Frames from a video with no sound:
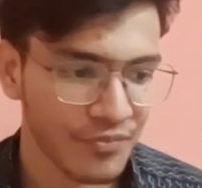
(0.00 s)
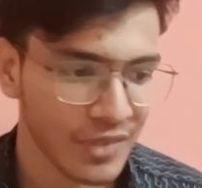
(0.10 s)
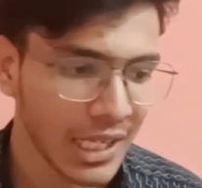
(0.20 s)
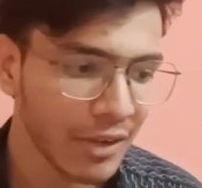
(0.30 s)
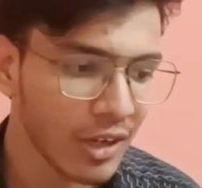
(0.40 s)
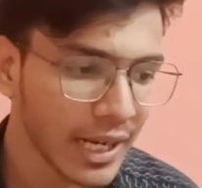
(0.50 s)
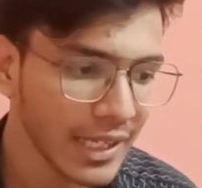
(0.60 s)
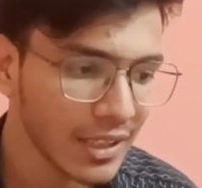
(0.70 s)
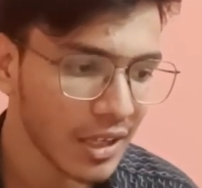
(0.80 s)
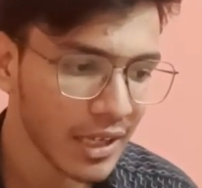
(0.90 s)
then I will
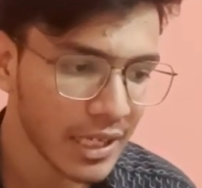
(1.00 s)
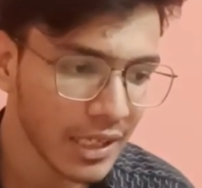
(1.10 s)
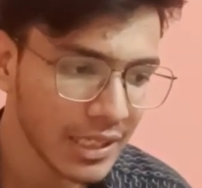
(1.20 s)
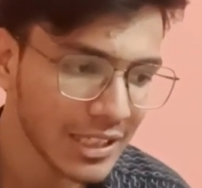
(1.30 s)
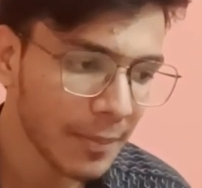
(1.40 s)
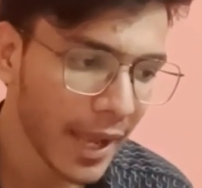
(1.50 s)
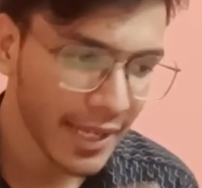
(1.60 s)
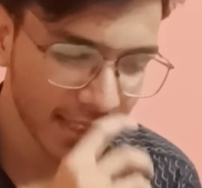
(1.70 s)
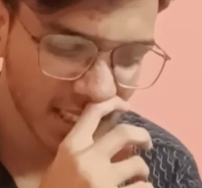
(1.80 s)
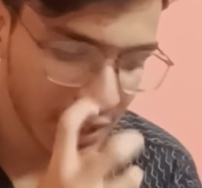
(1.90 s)
write here in the
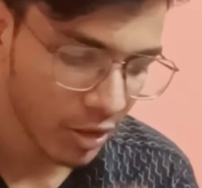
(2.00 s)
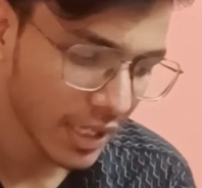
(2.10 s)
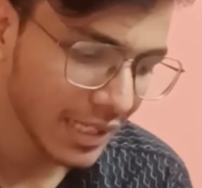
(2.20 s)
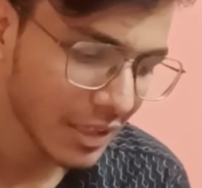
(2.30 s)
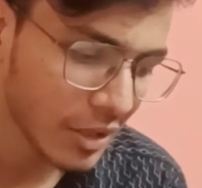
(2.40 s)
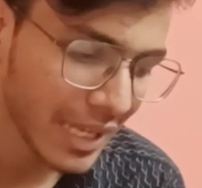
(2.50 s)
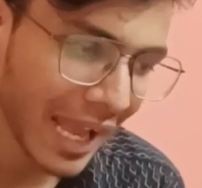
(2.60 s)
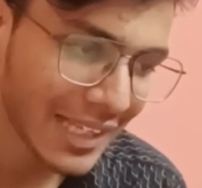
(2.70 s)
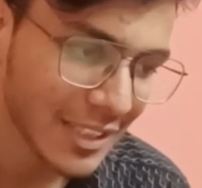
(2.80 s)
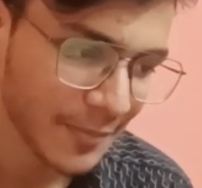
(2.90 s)
packages, I will write
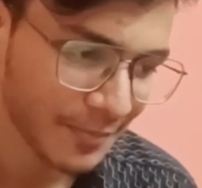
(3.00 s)
React,